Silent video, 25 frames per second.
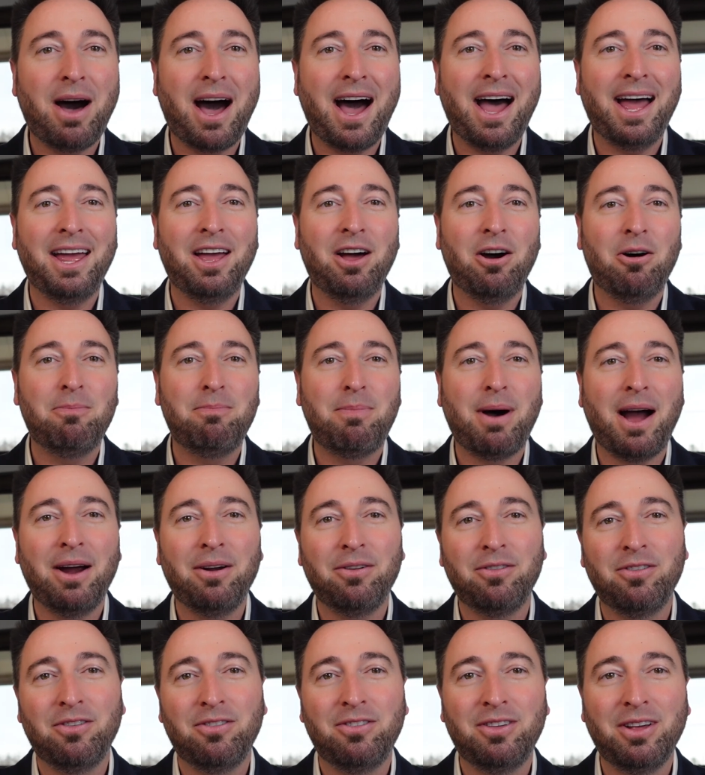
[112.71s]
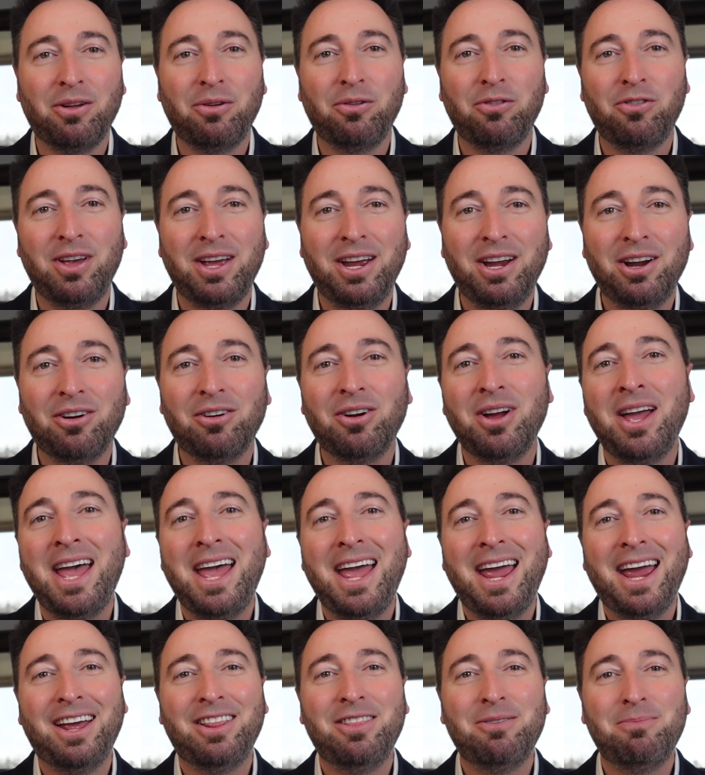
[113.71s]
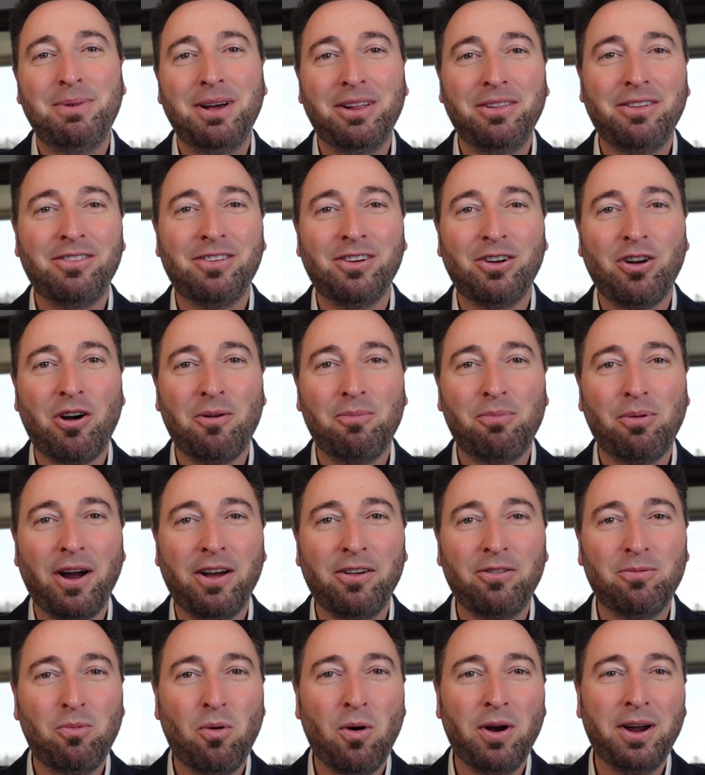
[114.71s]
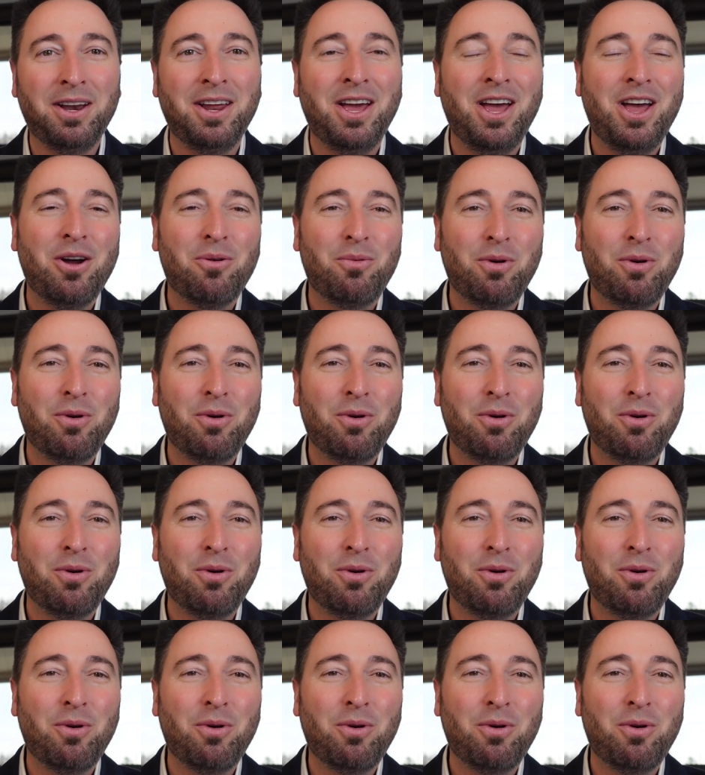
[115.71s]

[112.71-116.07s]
I help buyers and sellers here in the Midlands at all price point.